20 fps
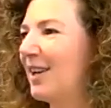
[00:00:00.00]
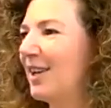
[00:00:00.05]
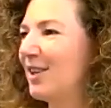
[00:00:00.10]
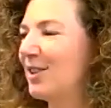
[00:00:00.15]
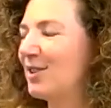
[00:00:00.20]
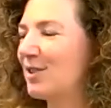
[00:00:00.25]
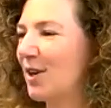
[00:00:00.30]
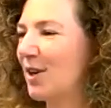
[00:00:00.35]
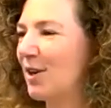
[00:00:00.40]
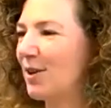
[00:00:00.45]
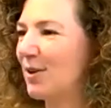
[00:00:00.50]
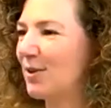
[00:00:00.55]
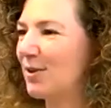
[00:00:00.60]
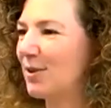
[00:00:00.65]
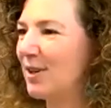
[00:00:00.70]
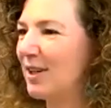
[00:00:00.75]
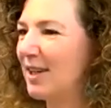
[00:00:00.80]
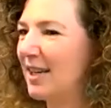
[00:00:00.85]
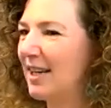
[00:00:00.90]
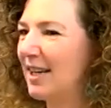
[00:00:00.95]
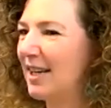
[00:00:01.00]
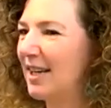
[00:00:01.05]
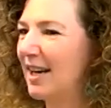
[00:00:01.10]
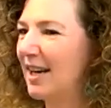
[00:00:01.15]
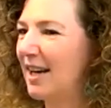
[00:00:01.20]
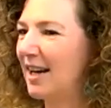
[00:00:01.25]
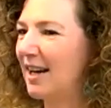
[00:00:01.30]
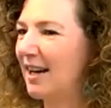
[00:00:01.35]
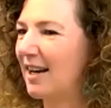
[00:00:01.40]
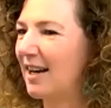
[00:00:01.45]
So
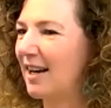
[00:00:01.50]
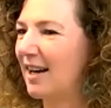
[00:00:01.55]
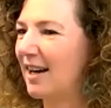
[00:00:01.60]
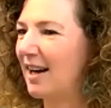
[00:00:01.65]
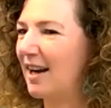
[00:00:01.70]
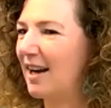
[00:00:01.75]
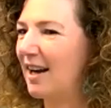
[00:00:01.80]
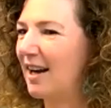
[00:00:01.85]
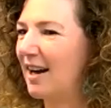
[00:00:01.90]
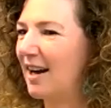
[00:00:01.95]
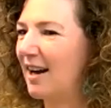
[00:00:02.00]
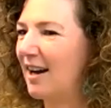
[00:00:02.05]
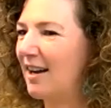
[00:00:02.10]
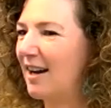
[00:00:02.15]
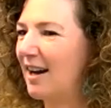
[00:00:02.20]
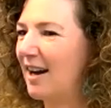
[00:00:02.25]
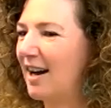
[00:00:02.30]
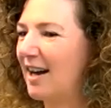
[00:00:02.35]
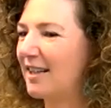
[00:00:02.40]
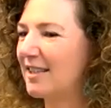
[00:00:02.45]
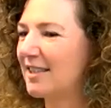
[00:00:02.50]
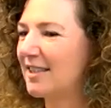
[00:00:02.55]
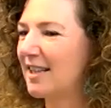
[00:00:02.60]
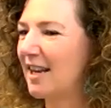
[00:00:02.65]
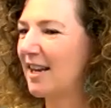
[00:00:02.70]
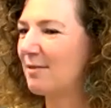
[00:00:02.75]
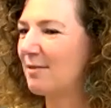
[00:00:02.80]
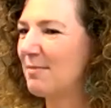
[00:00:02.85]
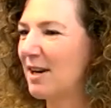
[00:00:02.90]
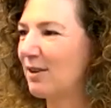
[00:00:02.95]
I'd
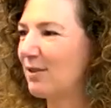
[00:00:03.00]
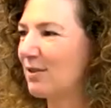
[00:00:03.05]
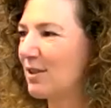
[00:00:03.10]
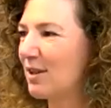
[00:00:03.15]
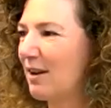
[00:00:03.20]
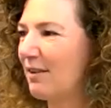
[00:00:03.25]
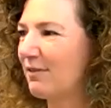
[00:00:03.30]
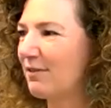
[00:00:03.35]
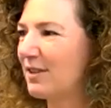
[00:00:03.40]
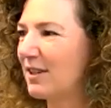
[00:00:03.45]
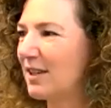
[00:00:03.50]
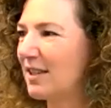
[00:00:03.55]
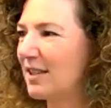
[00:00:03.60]
say at Microsoft,